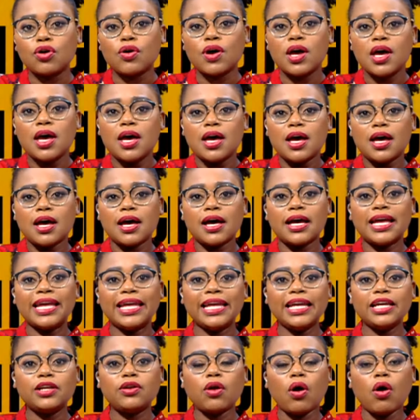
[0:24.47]
So, uh,
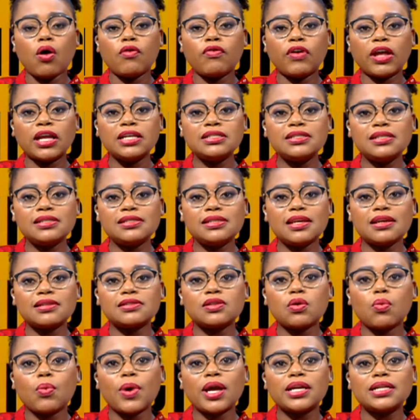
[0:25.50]
ahead of
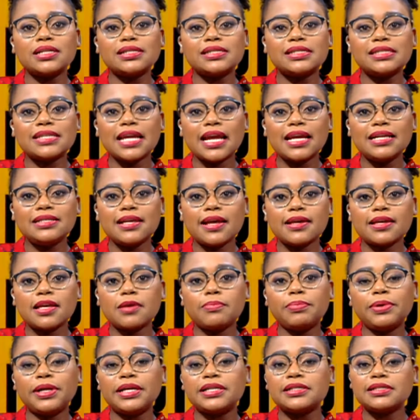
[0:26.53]
Intersex Awareness Day
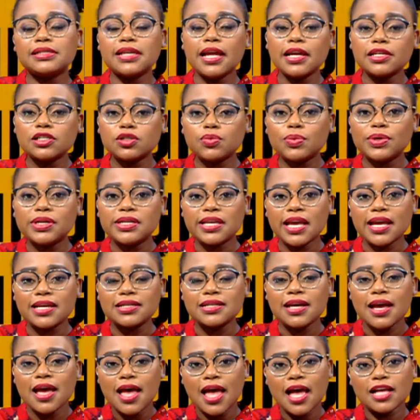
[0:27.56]
taking place next
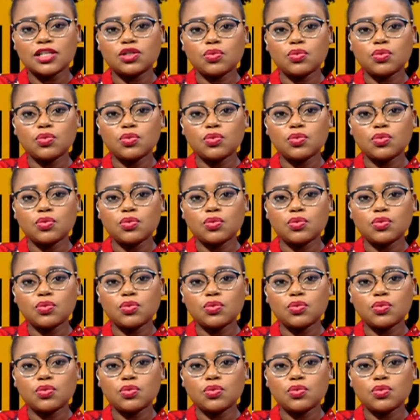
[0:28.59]
weekend,